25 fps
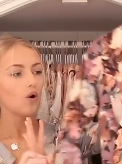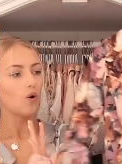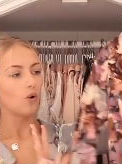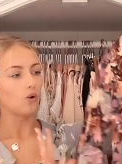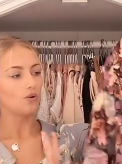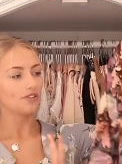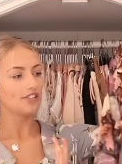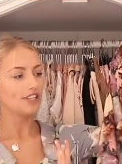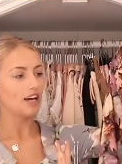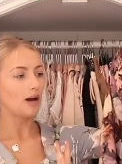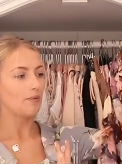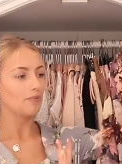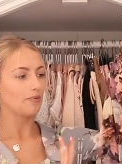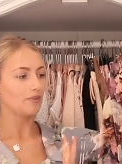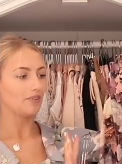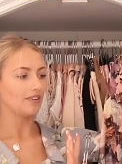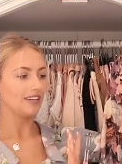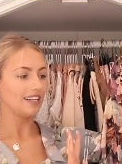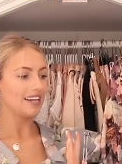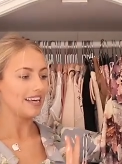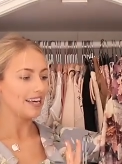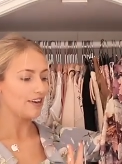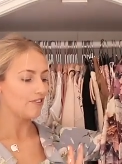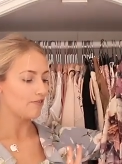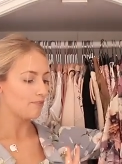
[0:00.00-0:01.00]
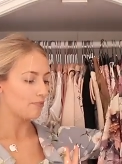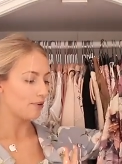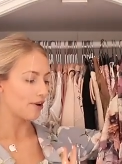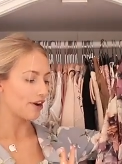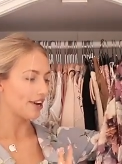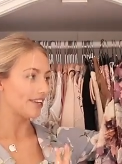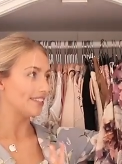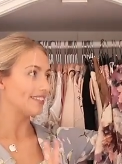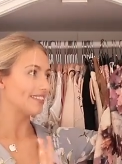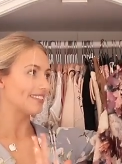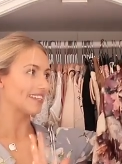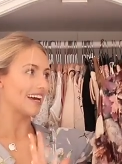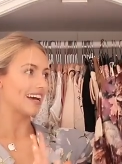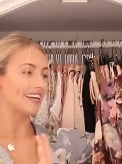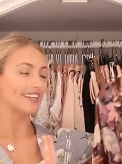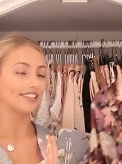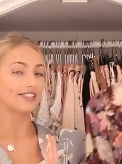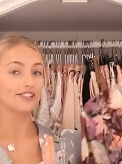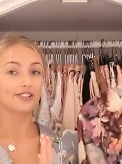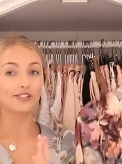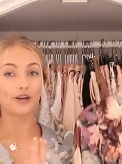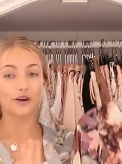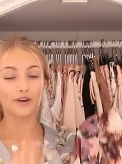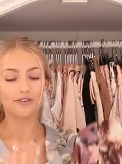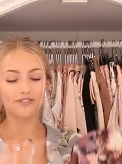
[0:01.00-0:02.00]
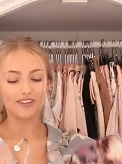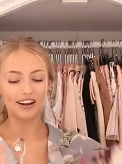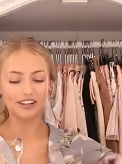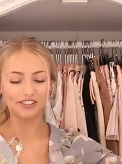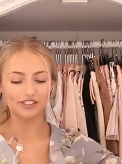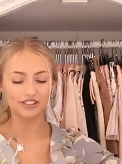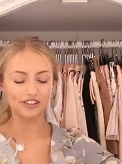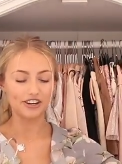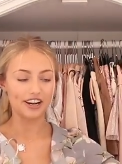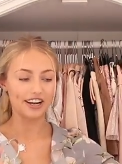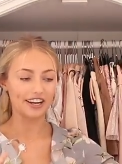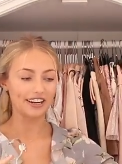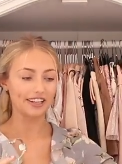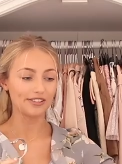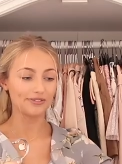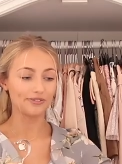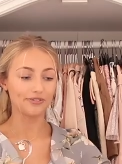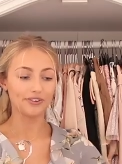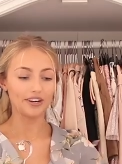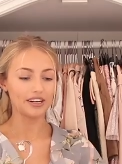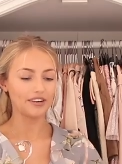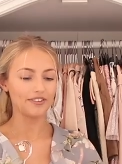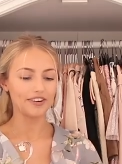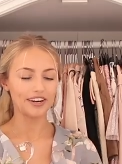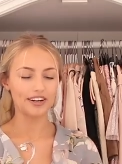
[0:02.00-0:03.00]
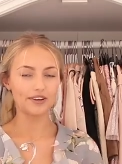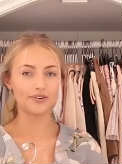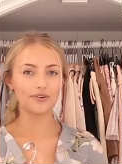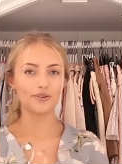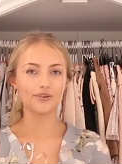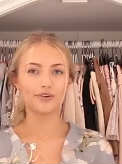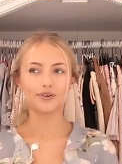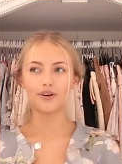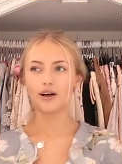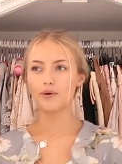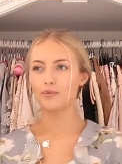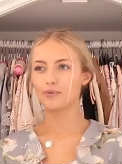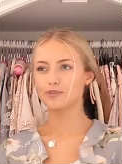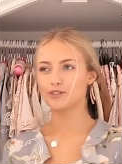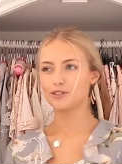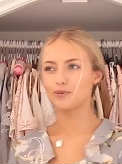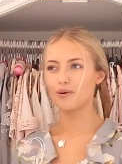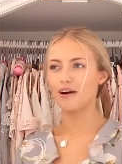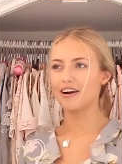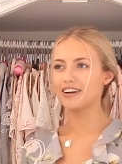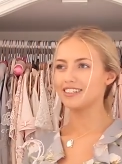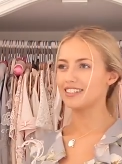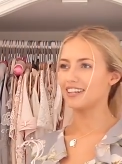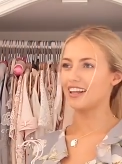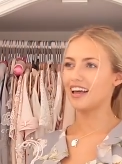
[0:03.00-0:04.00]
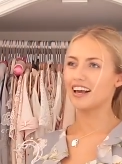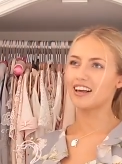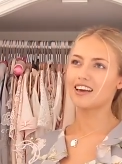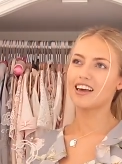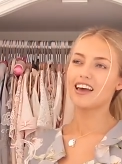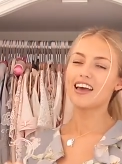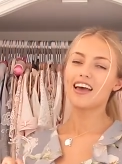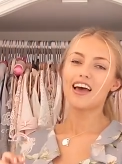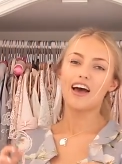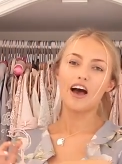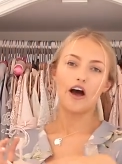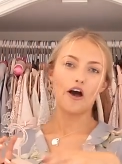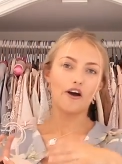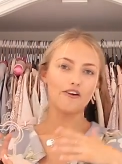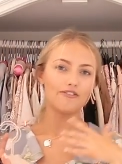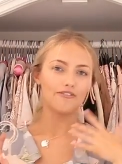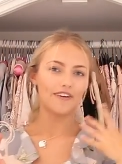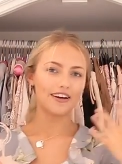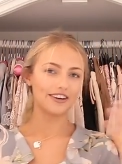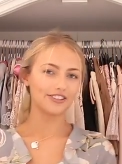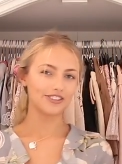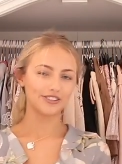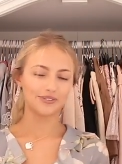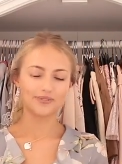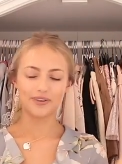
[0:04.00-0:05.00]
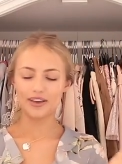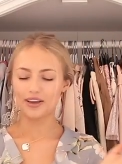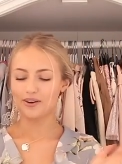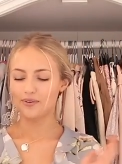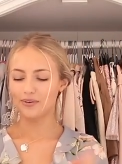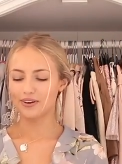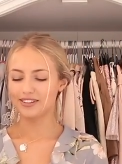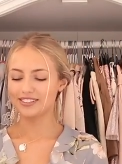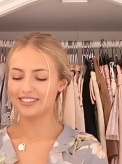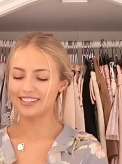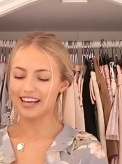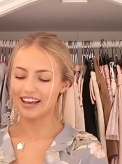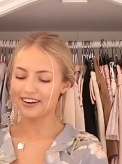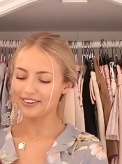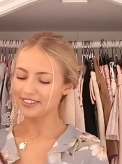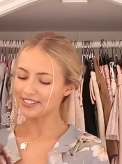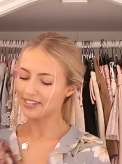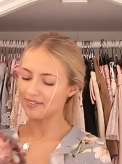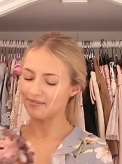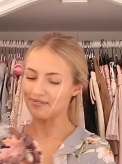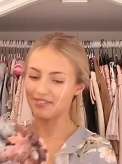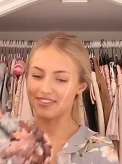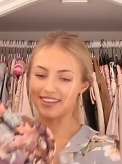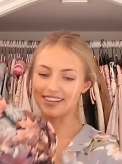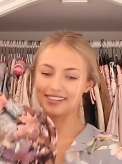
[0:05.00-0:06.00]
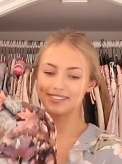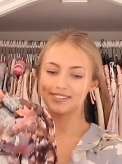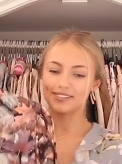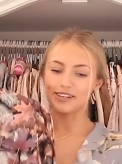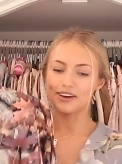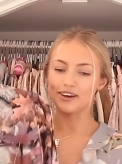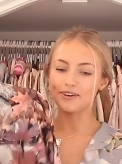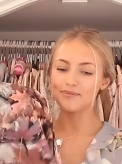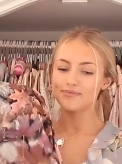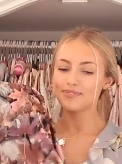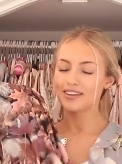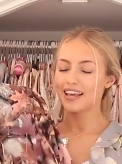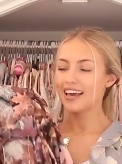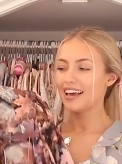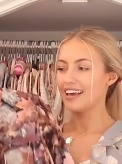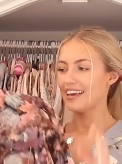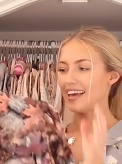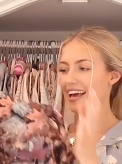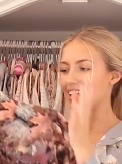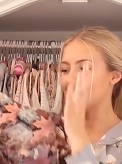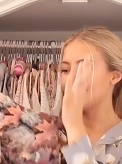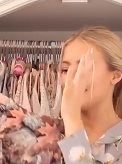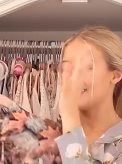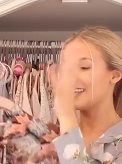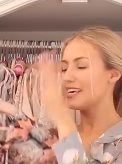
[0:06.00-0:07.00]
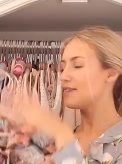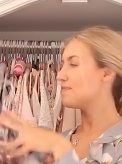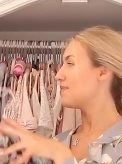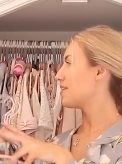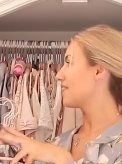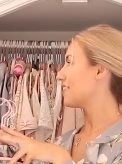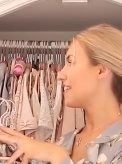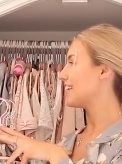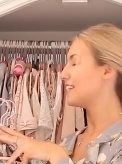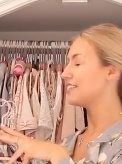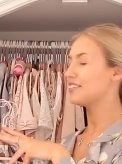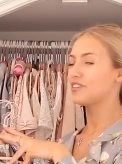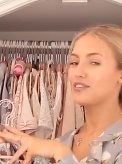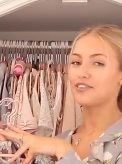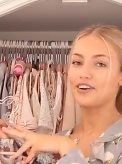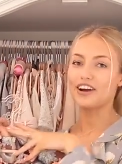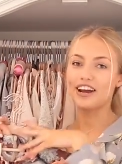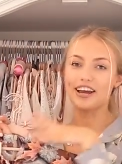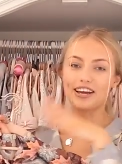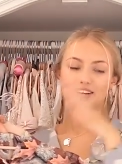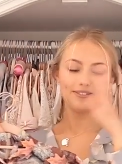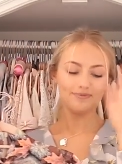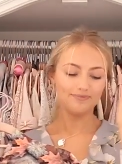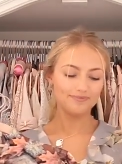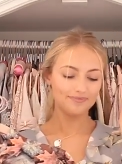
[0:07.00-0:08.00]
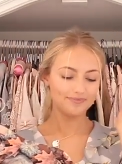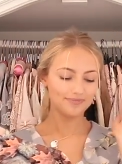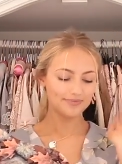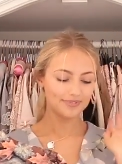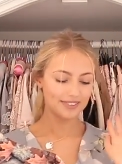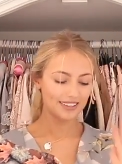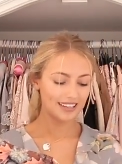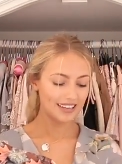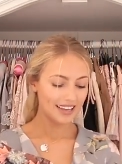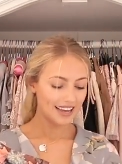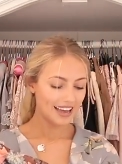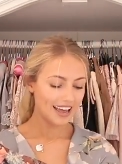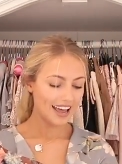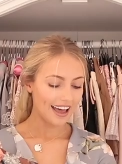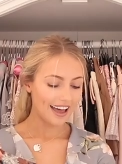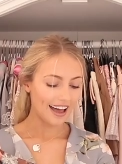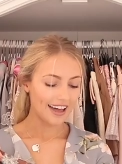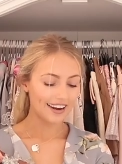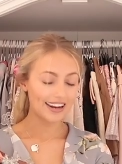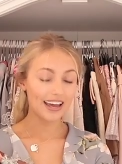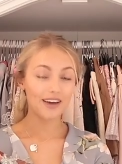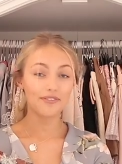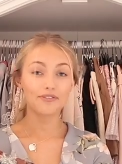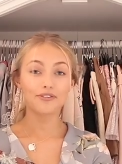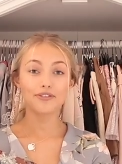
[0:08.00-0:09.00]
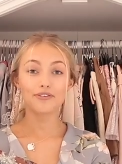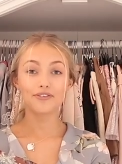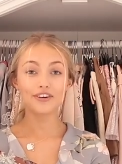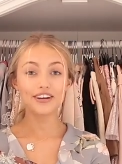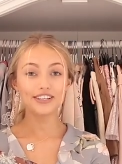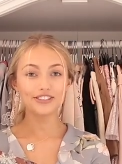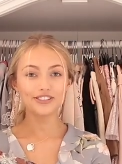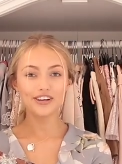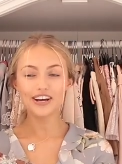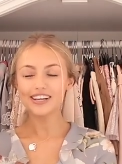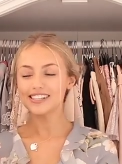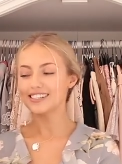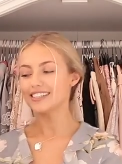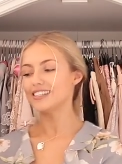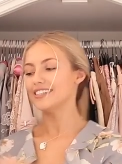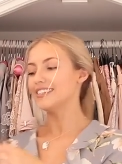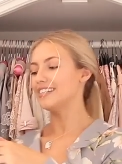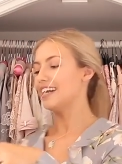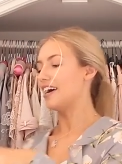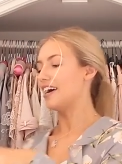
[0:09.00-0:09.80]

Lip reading: autumnal leaf print and it's so flattering and it's really, really cool. I want to wear it to like a fashion week one day or something, so yes, keeping these three. And I have three dresses